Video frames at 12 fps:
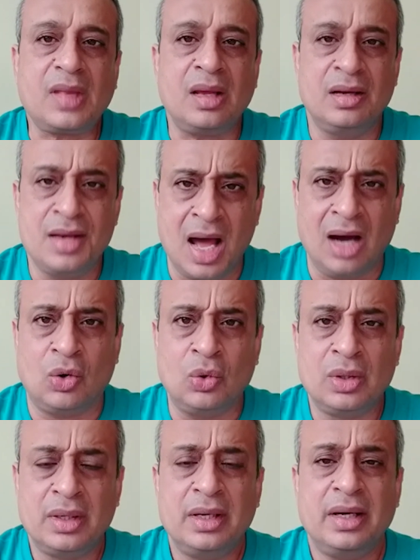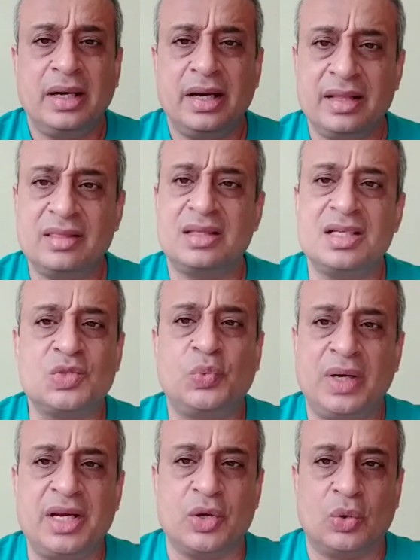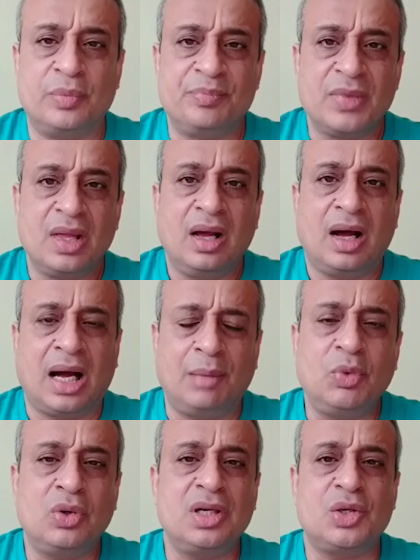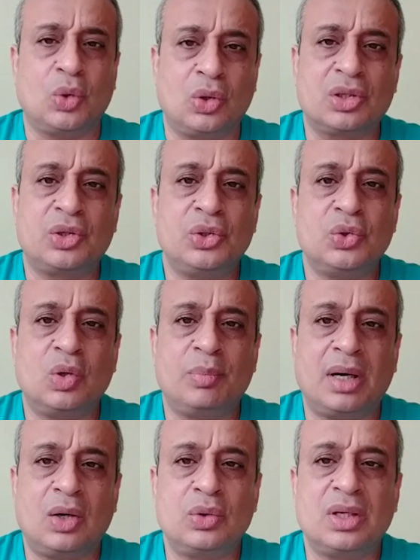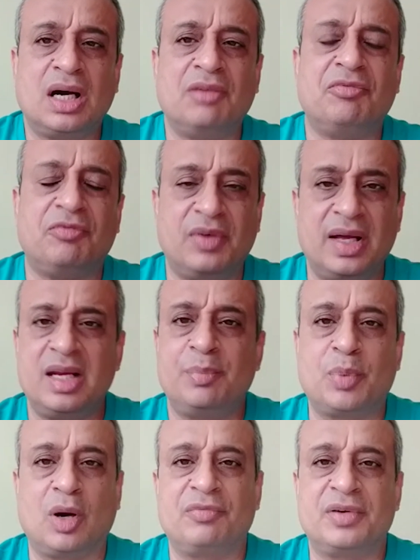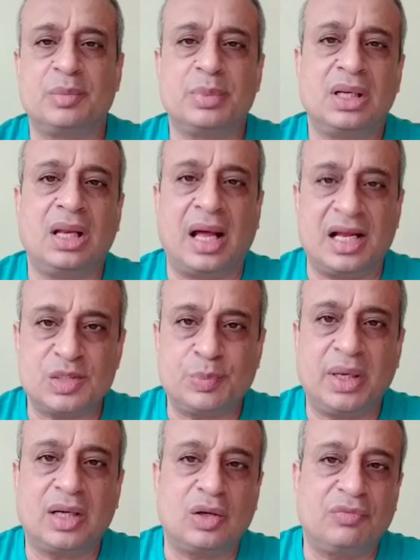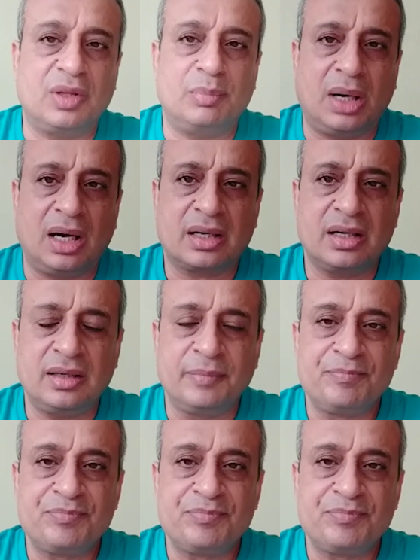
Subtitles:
Now, in this video, I'm going to talk to you about a very profitable aspect of the market,